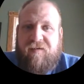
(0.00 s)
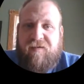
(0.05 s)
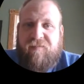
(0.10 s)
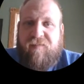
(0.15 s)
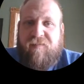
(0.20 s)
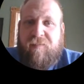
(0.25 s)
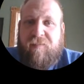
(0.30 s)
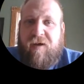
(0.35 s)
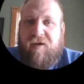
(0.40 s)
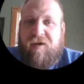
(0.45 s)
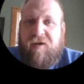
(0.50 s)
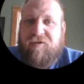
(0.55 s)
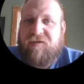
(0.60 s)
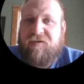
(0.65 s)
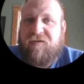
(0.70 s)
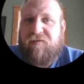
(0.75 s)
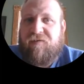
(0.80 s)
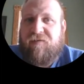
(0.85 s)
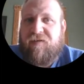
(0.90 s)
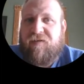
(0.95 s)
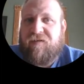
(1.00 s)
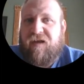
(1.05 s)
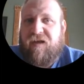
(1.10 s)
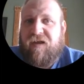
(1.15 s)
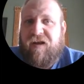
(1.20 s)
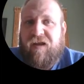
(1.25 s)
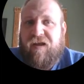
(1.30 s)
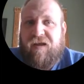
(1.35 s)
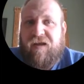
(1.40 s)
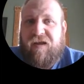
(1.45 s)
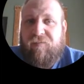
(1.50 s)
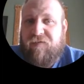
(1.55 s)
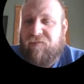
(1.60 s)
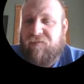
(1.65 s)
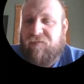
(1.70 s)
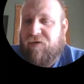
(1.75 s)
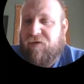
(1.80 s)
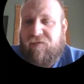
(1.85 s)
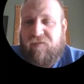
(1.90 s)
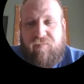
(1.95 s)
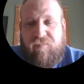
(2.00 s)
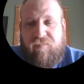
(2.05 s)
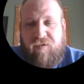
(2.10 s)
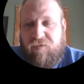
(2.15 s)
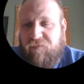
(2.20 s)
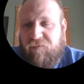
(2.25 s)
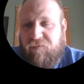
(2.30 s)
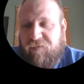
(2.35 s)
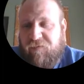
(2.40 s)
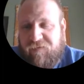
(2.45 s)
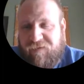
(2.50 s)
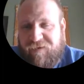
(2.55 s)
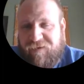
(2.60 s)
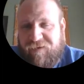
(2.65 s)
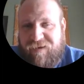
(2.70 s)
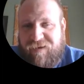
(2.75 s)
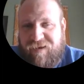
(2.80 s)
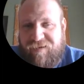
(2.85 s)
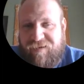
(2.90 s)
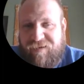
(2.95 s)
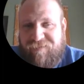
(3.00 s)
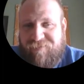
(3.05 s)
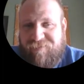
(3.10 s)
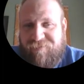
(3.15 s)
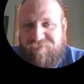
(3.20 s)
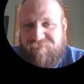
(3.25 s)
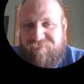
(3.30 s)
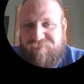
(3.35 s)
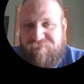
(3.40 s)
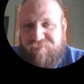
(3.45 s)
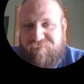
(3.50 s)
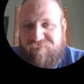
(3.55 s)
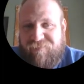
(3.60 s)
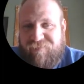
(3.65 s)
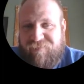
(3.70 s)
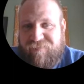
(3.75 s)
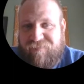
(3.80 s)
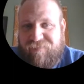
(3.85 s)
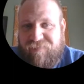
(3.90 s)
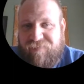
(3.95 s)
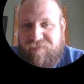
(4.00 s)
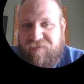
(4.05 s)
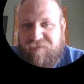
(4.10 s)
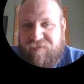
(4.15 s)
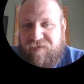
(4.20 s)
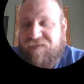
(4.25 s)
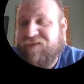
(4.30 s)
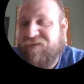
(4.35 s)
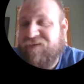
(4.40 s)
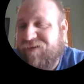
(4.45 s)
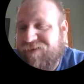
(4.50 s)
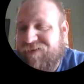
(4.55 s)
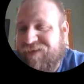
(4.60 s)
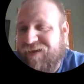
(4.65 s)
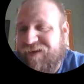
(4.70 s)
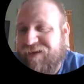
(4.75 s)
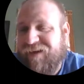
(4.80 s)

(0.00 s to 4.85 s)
Apologies for the lighting. It was one of those beautiful sunny days. So it's a good thing.